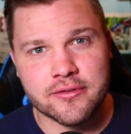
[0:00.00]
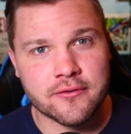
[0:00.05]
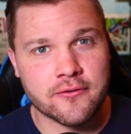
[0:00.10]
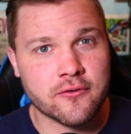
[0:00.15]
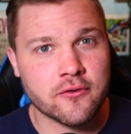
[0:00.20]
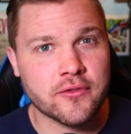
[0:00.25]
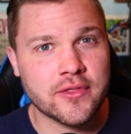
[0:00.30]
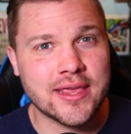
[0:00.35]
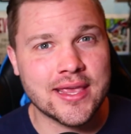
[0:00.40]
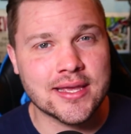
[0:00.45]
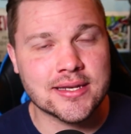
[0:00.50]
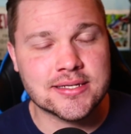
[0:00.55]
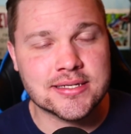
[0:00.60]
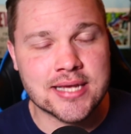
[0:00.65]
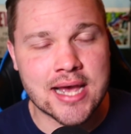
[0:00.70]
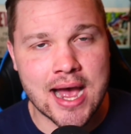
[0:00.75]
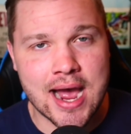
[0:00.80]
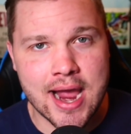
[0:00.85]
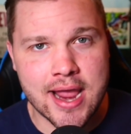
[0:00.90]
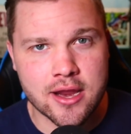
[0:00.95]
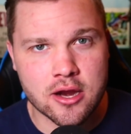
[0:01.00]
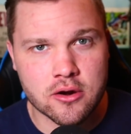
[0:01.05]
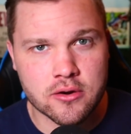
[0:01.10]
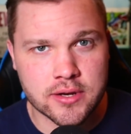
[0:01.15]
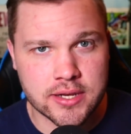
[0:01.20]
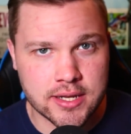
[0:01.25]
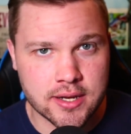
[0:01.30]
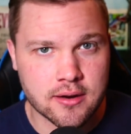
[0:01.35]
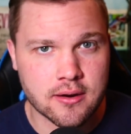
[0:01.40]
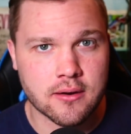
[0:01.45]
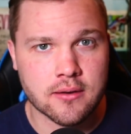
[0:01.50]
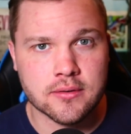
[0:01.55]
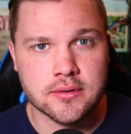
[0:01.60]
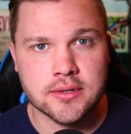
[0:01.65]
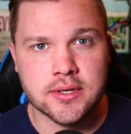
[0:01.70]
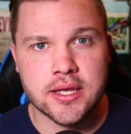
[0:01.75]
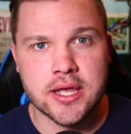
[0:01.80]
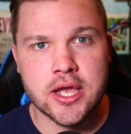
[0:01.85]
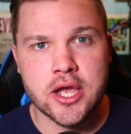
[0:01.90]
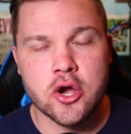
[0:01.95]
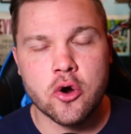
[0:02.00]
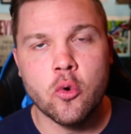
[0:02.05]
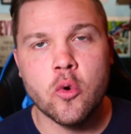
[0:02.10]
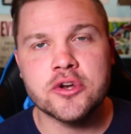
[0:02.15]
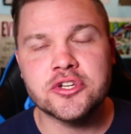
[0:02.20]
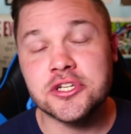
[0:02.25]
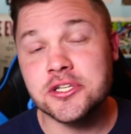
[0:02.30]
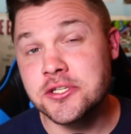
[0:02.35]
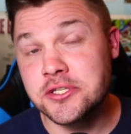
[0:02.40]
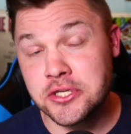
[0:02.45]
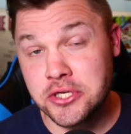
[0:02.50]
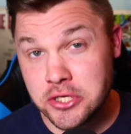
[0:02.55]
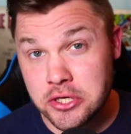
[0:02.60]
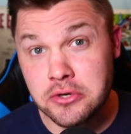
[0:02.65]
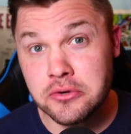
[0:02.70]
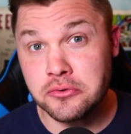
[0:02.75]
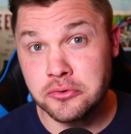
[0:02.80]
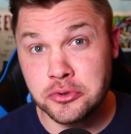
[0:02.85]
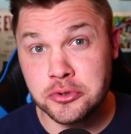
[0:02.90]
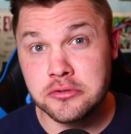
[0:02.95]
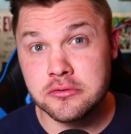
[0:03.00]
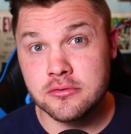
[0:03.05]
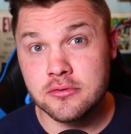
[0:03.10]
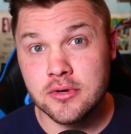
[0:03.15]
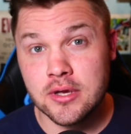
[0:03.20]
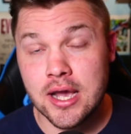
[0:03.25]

for the entire year, which is huge.